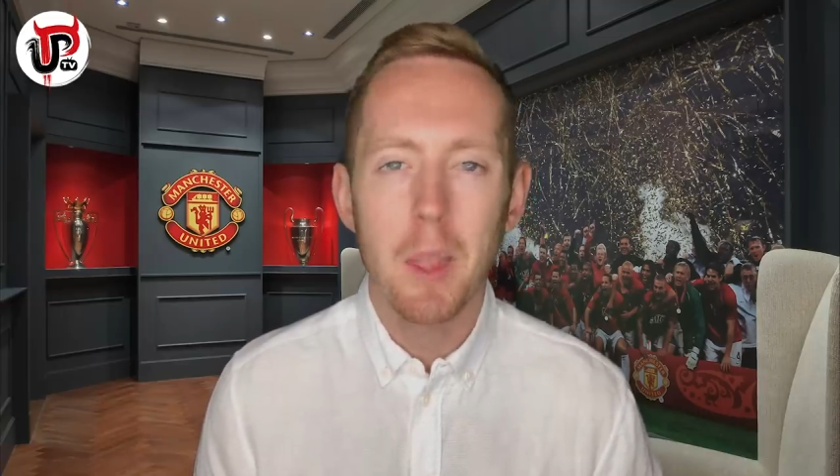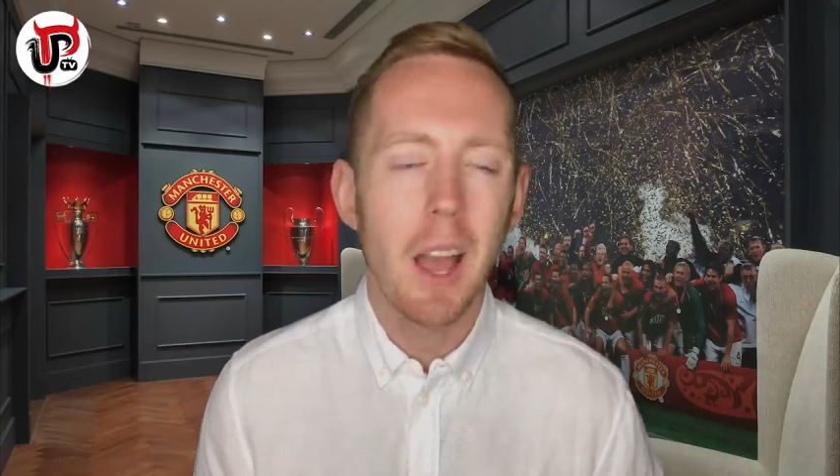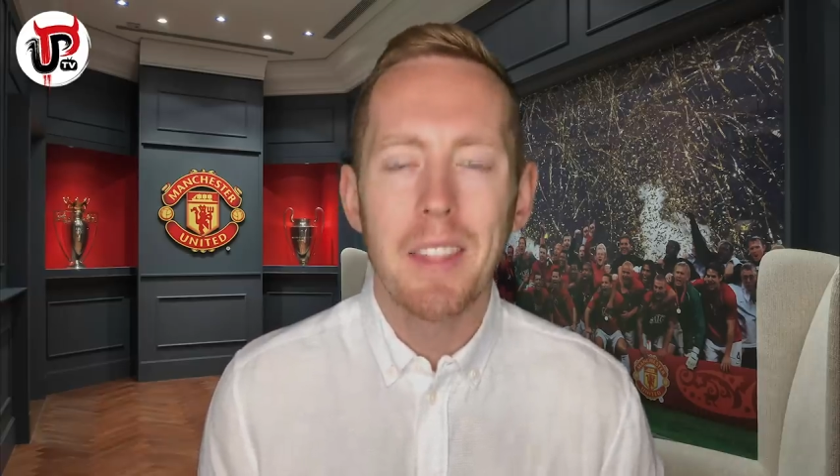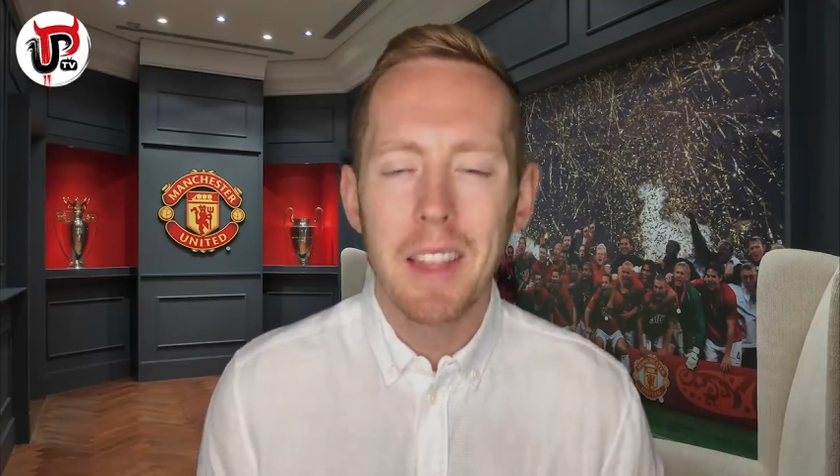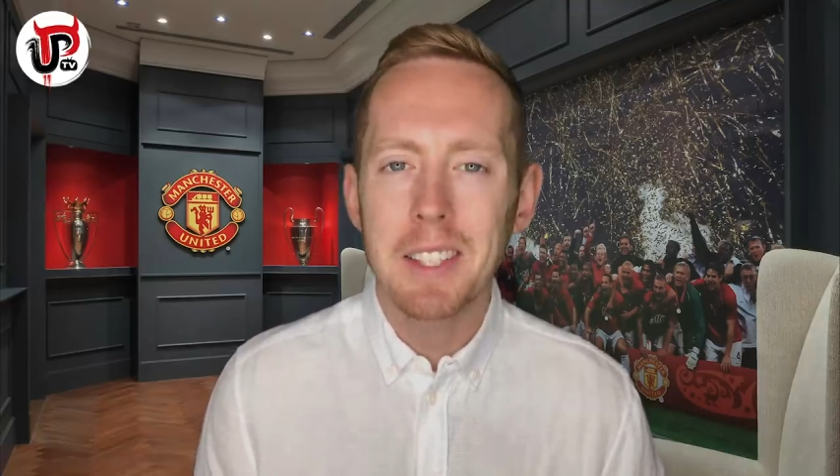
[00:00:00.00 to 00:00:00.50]

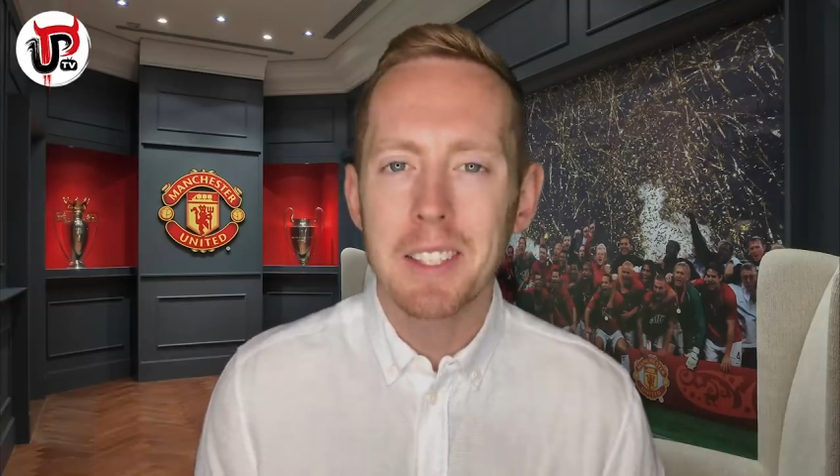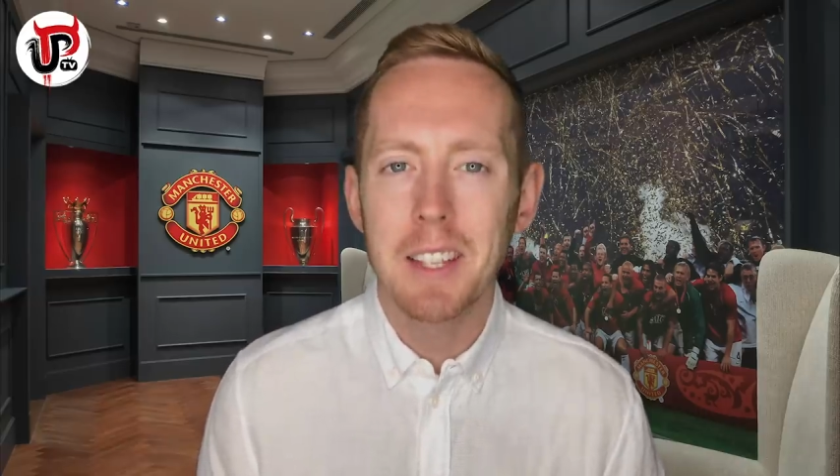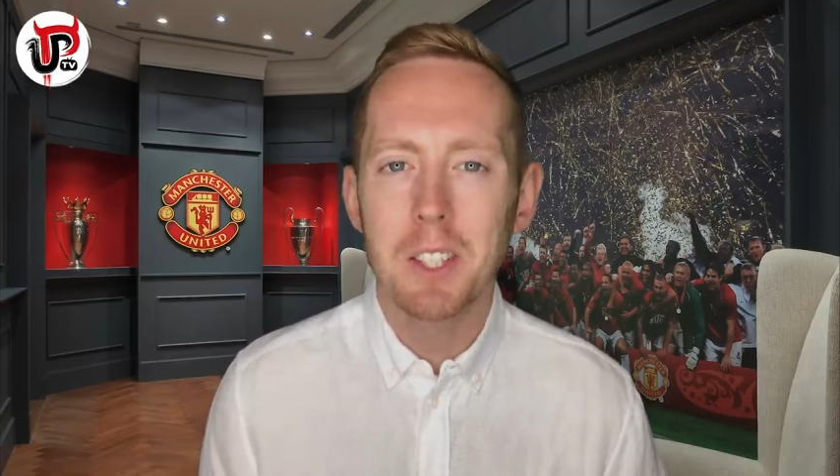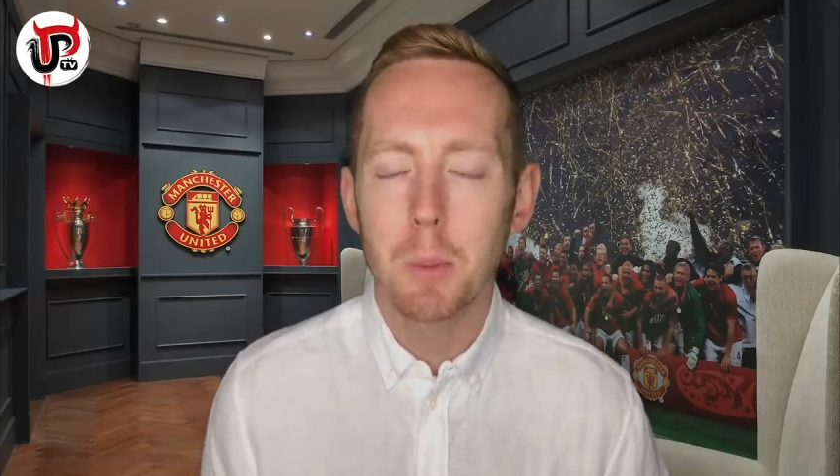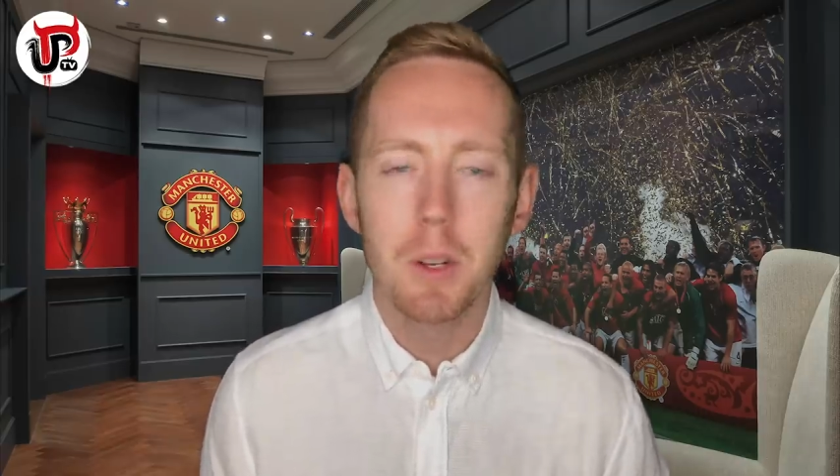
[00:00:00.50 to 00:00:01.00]
And that
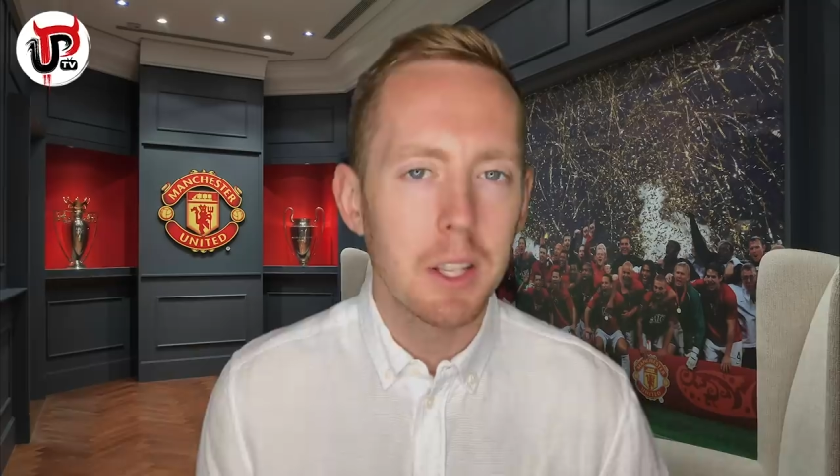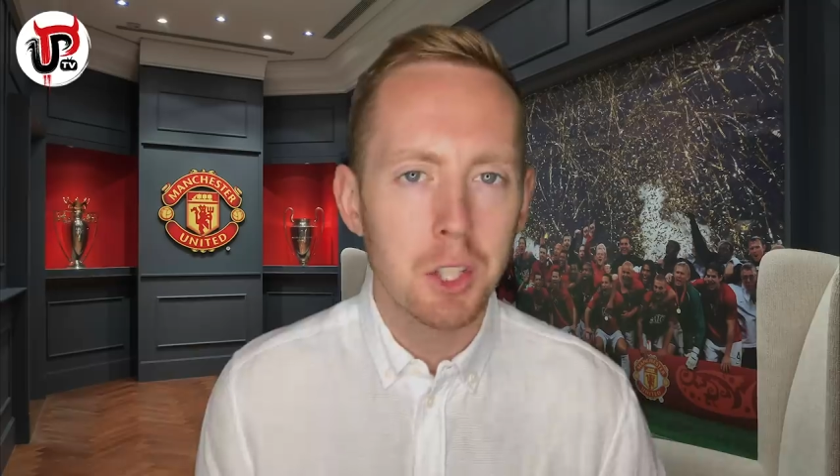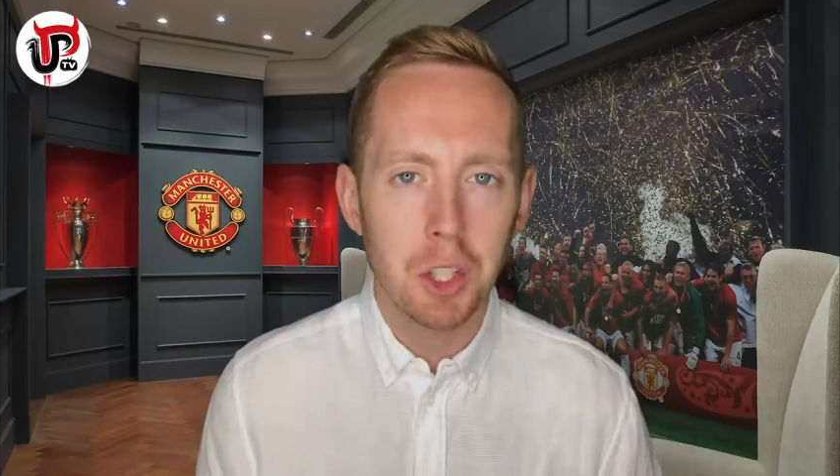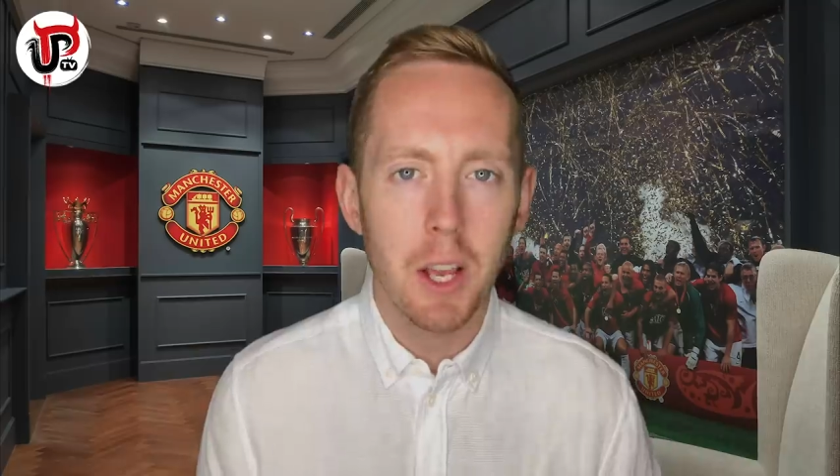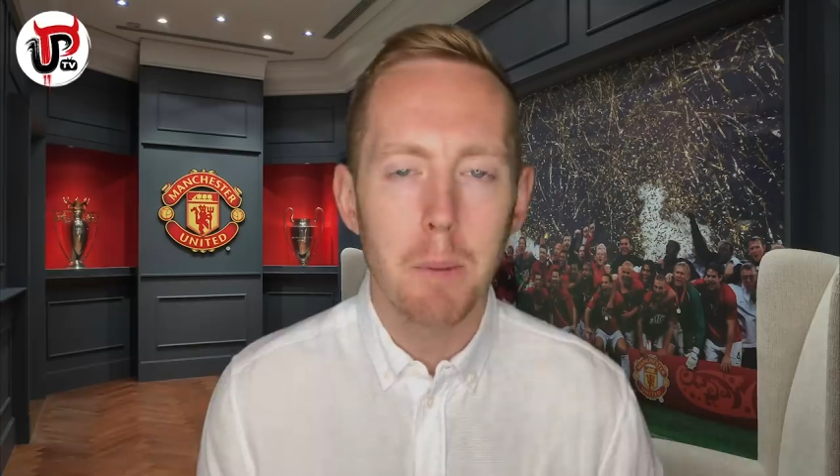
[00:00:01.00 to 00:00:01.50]
sentiment is
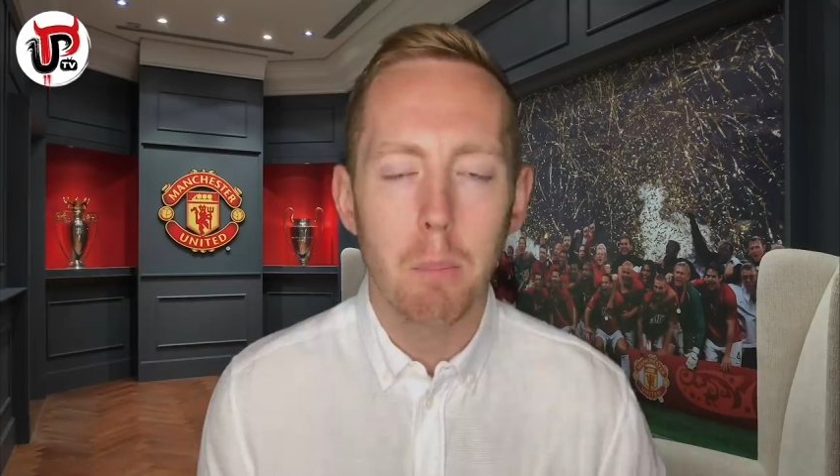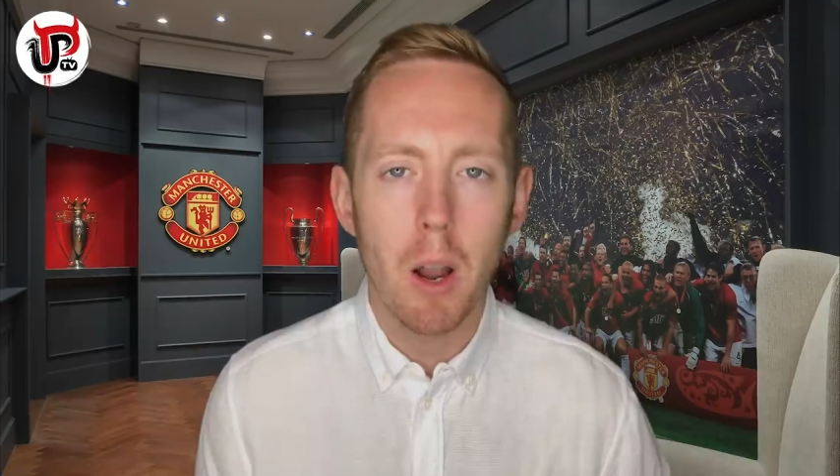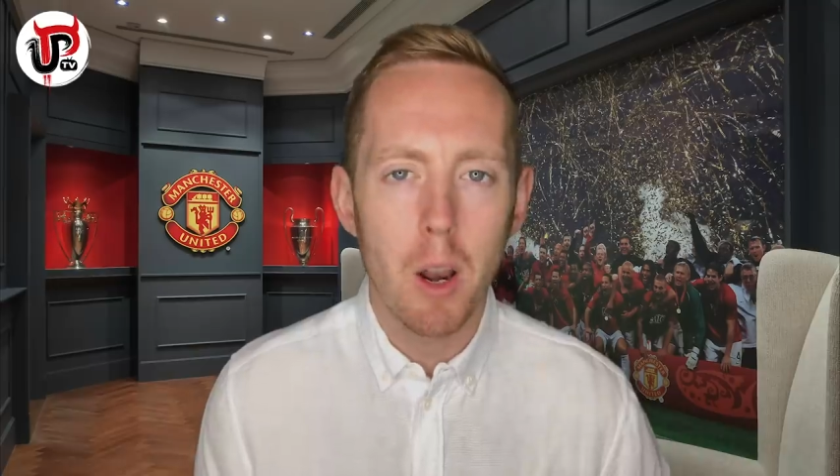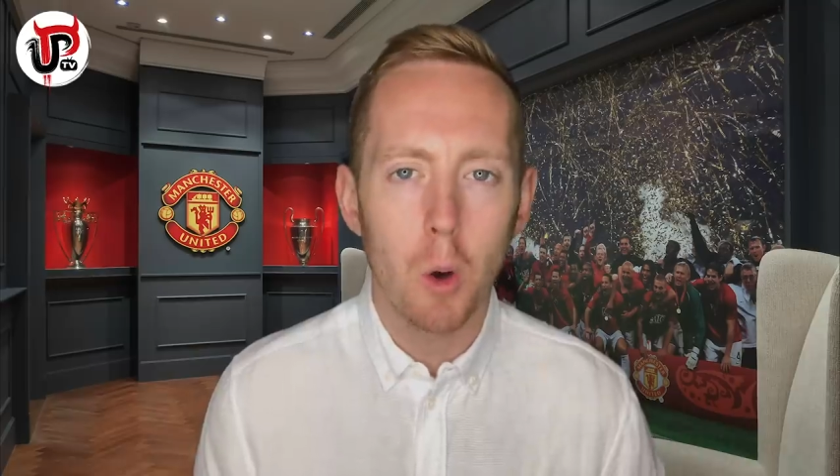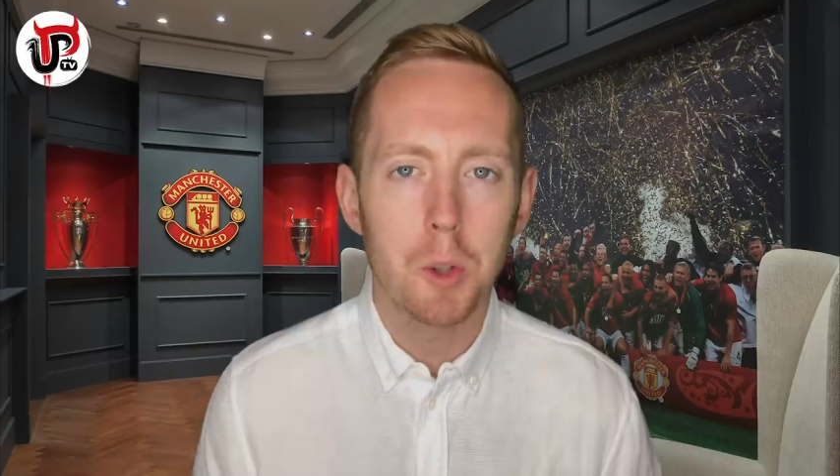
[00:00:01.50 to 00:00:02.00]
shared by
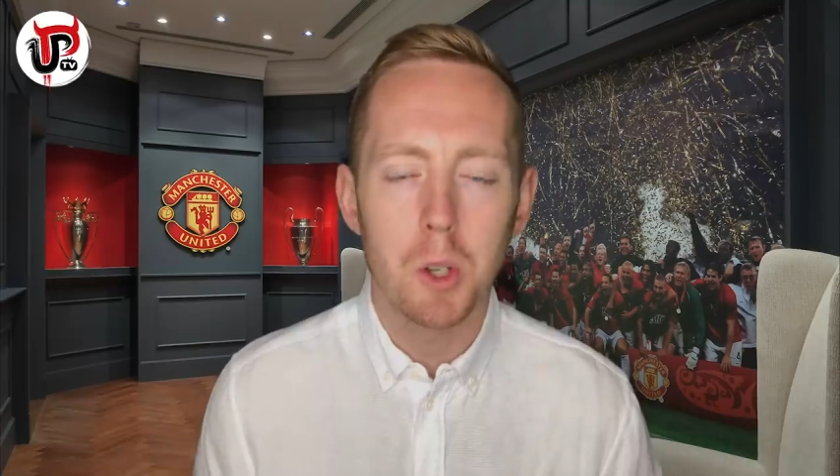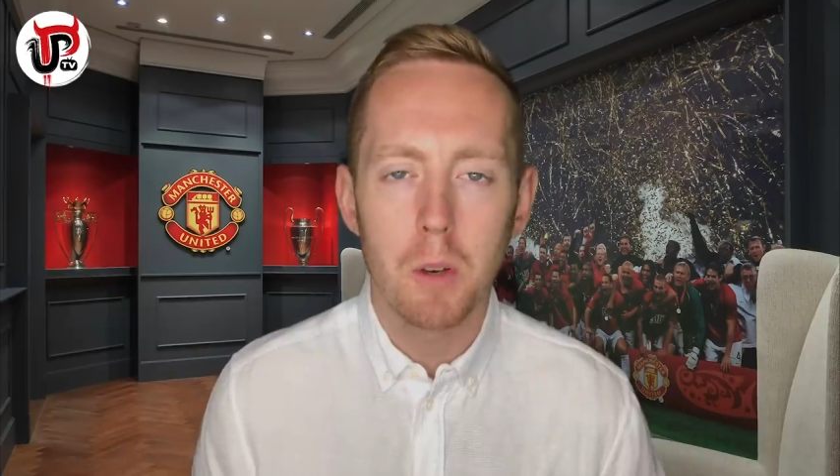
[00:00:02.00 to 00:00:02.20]
lots